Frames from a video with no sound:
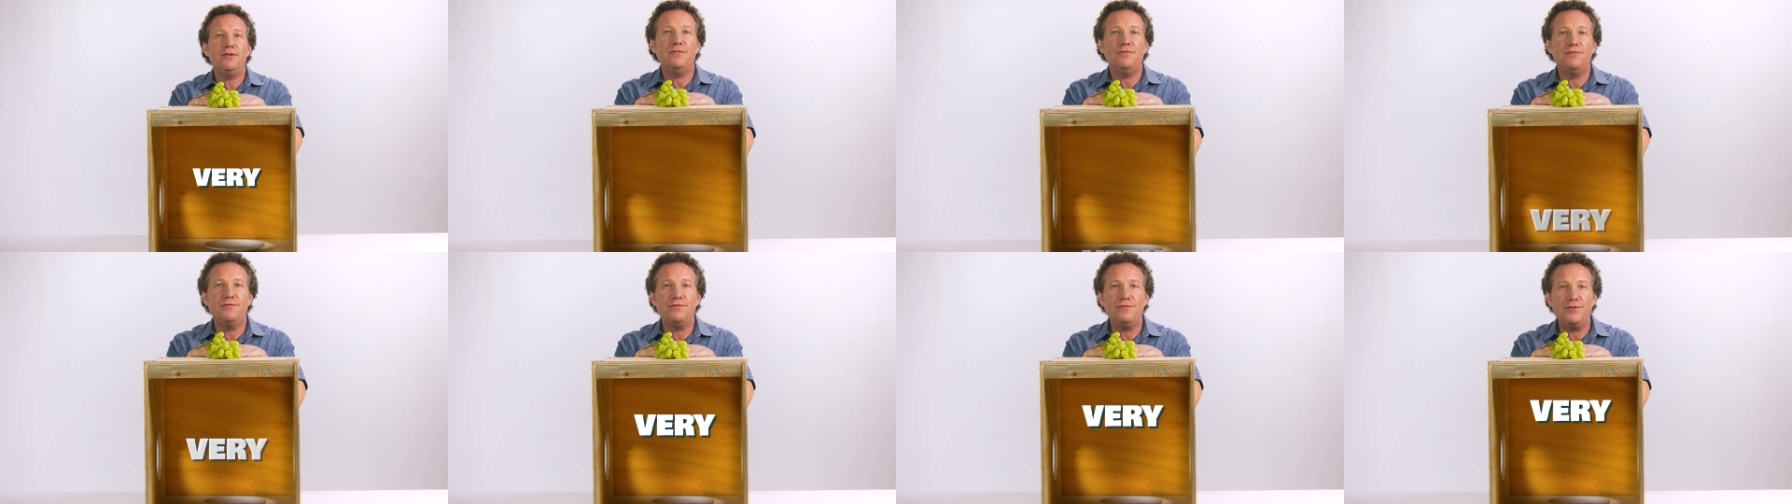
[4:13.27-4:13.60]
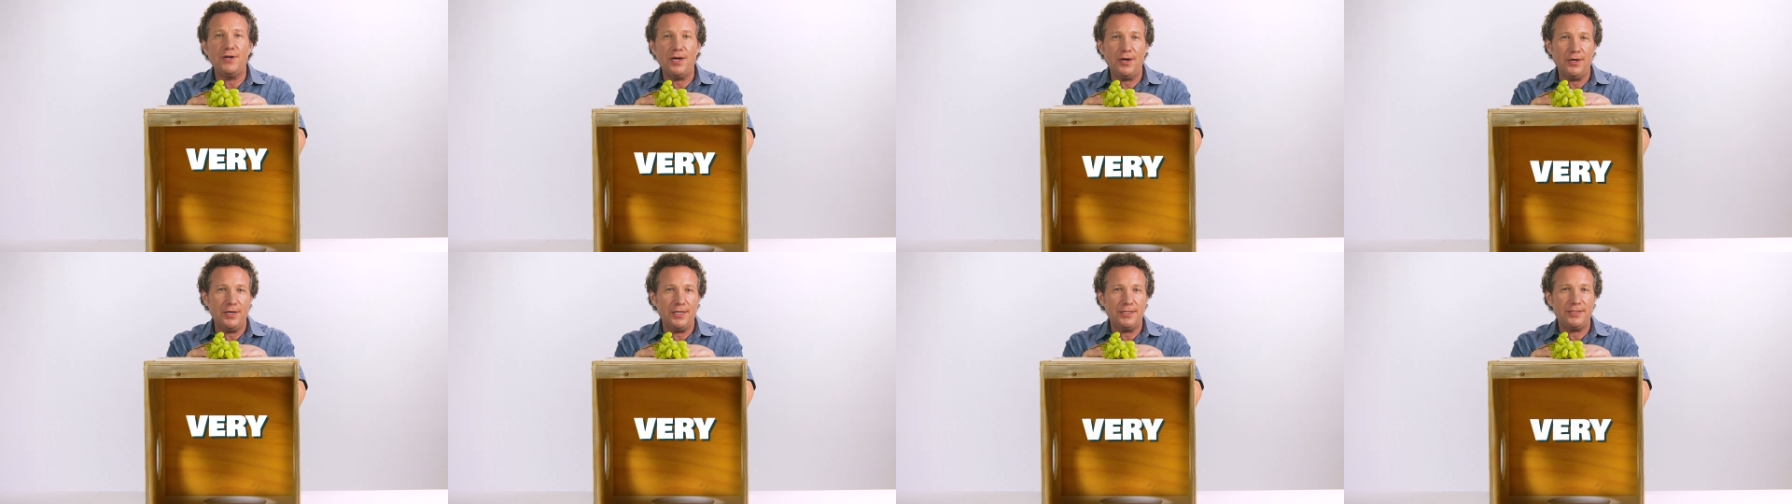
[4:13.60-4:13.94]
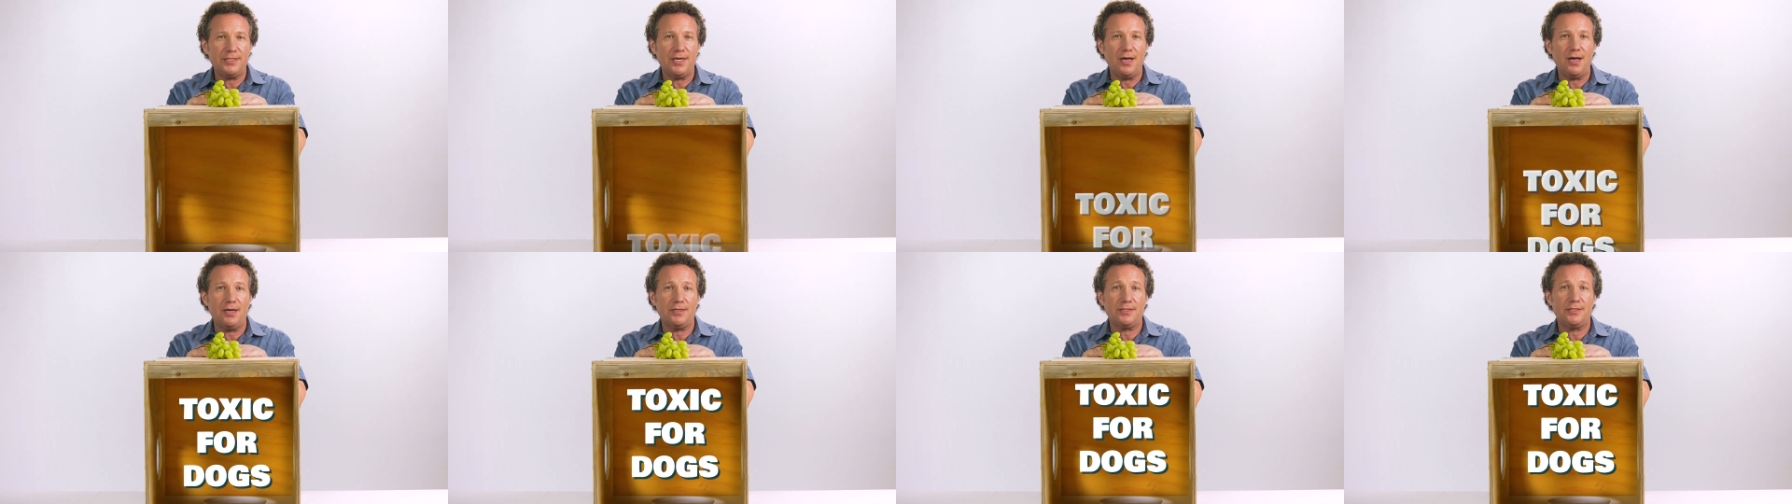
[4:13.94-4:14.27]
very
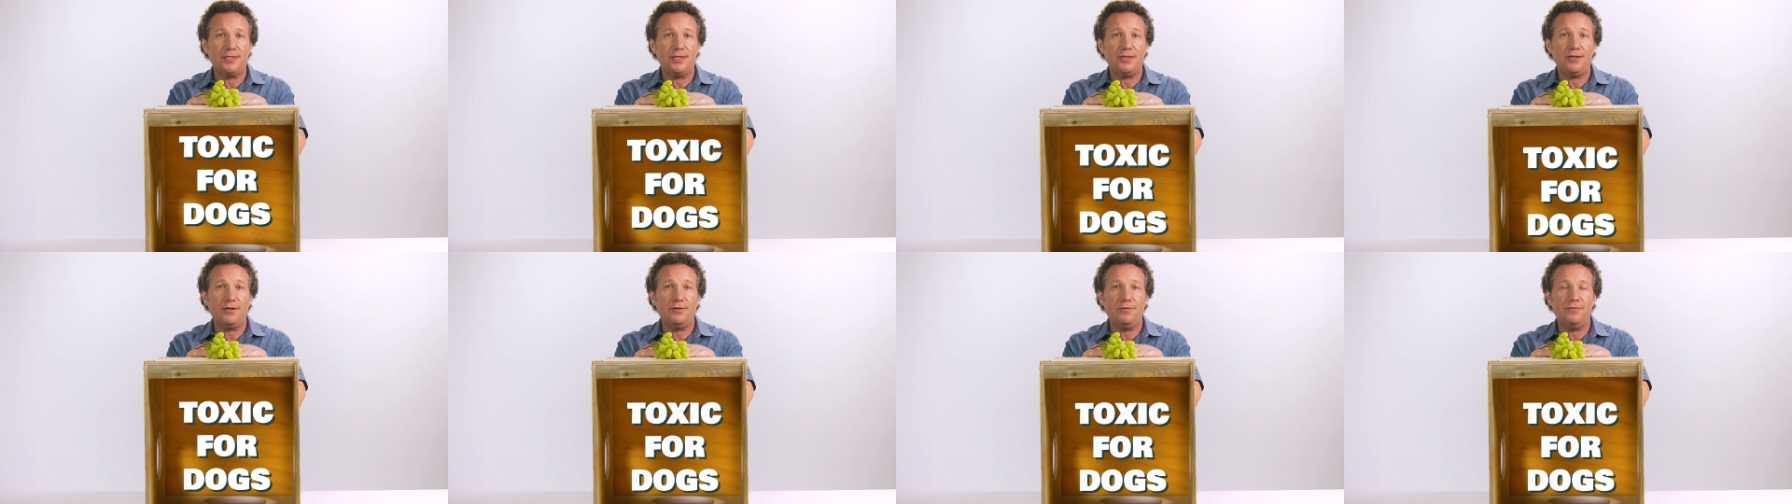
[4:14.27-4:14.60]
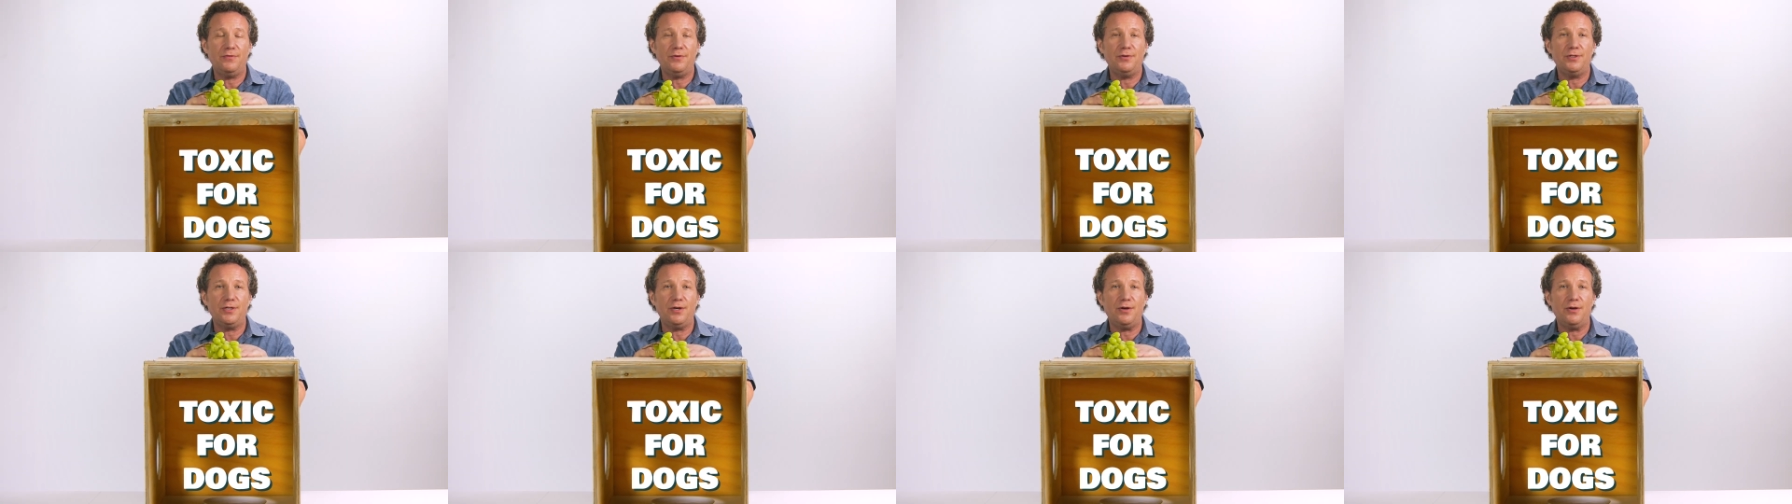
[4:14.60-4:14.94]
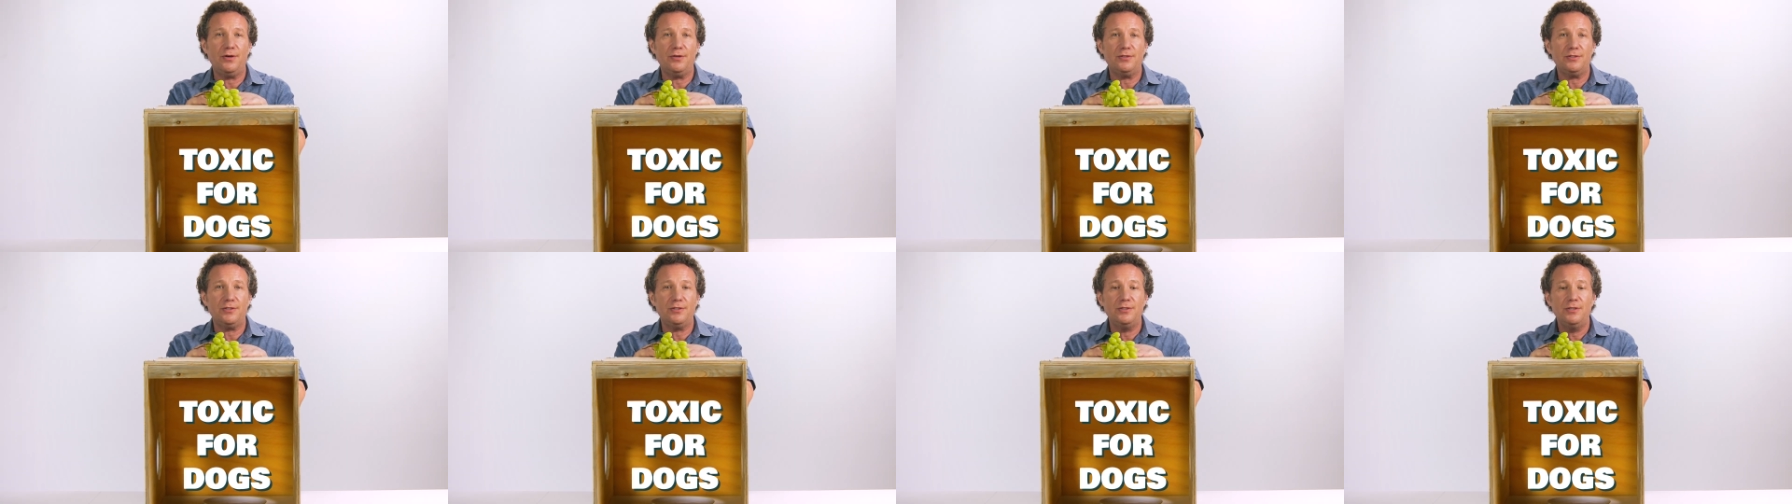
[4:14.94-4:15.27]
toxic for
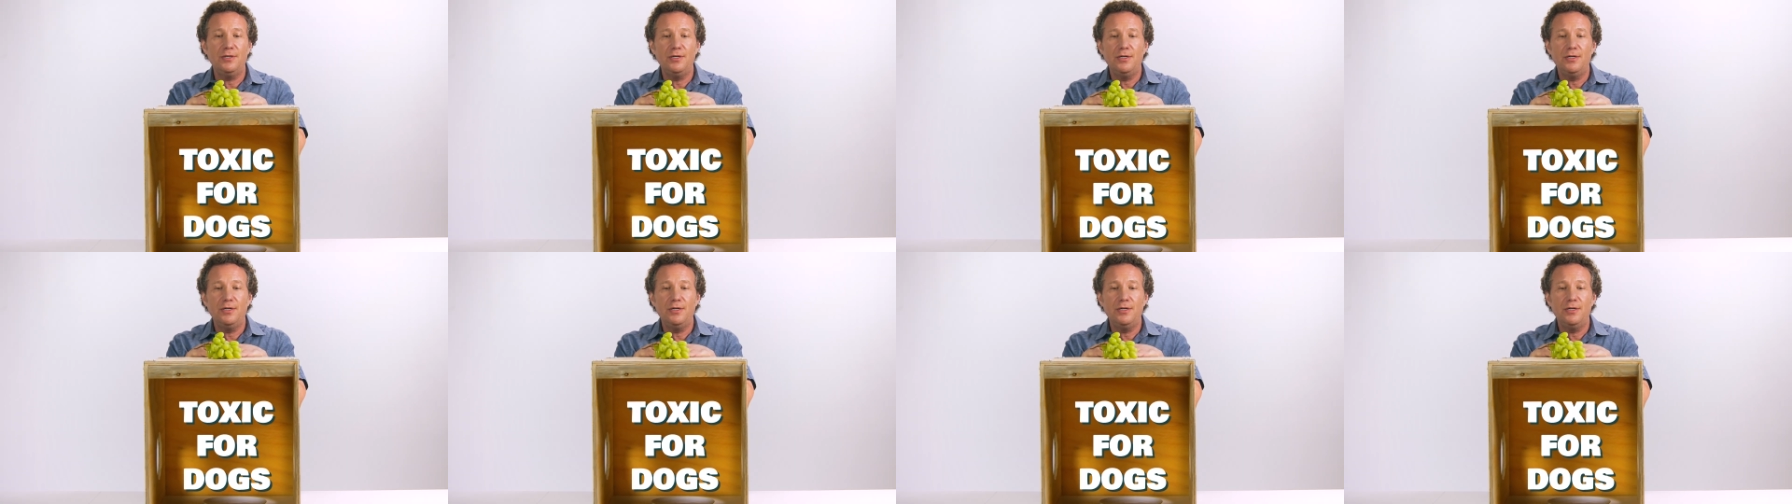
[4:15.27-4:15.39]
dogs.